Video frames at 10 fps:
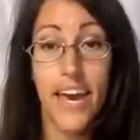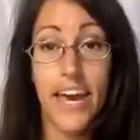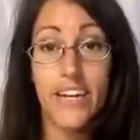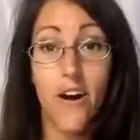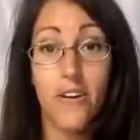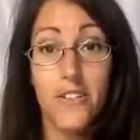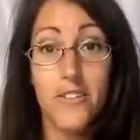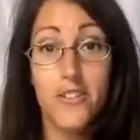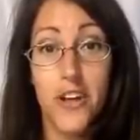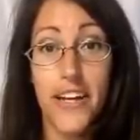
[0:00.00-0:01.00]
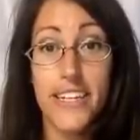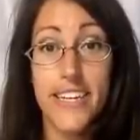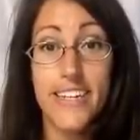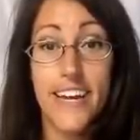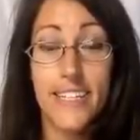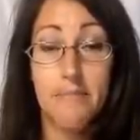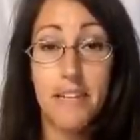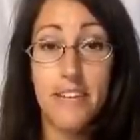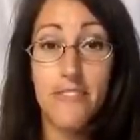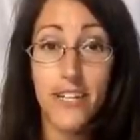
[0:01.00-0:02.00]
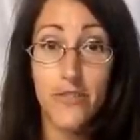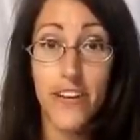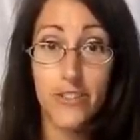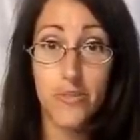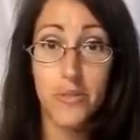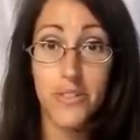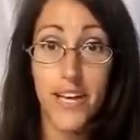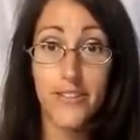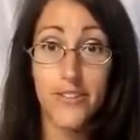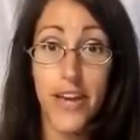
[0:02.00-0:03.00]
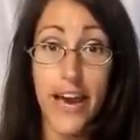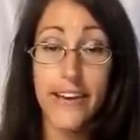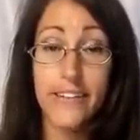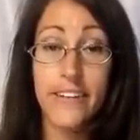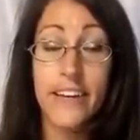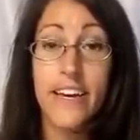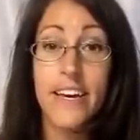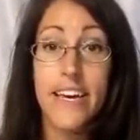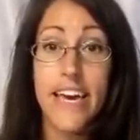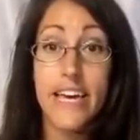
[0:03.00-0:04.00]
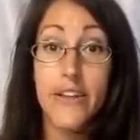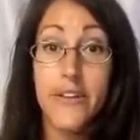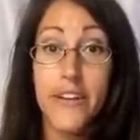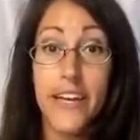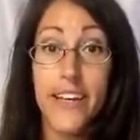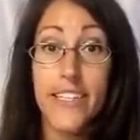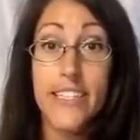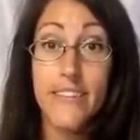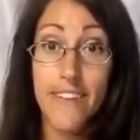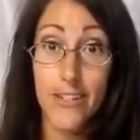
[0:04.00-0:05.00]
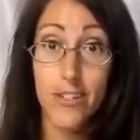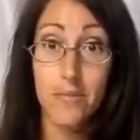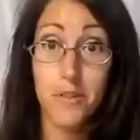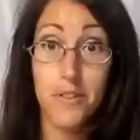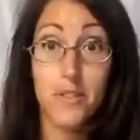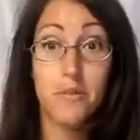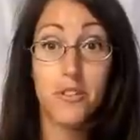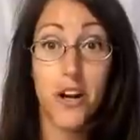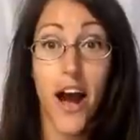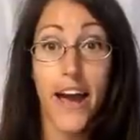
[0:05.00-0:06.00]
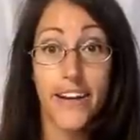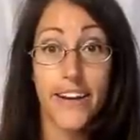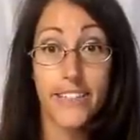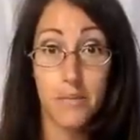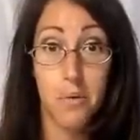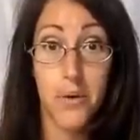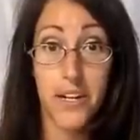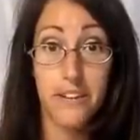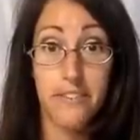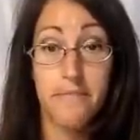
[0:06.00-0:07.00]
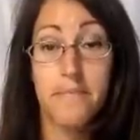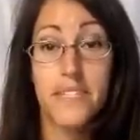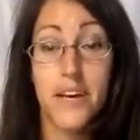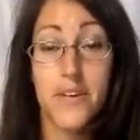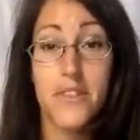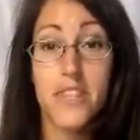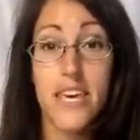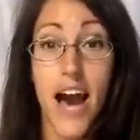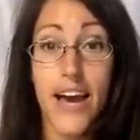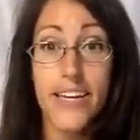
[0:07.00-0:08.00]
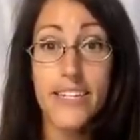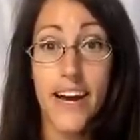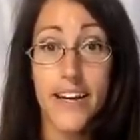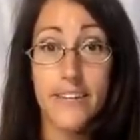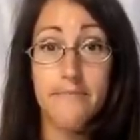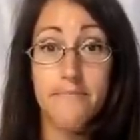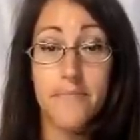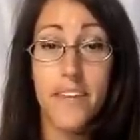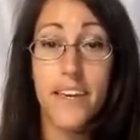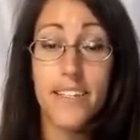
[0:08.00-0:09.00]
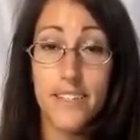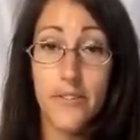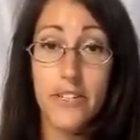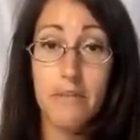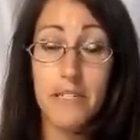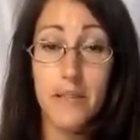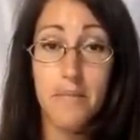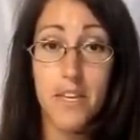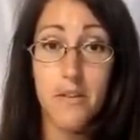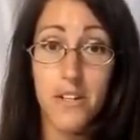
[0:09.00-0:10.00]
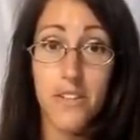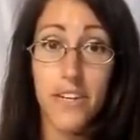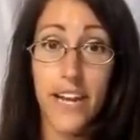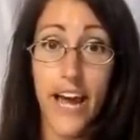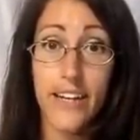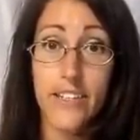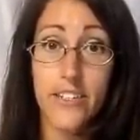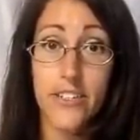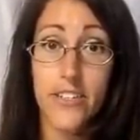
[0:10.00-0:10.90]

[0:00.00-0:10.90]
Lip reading: And also try to eat as many fresh vegetables as you can, including sea vegetables, which are iodine supportive. So the iodine is going to be something you want to look at adding to your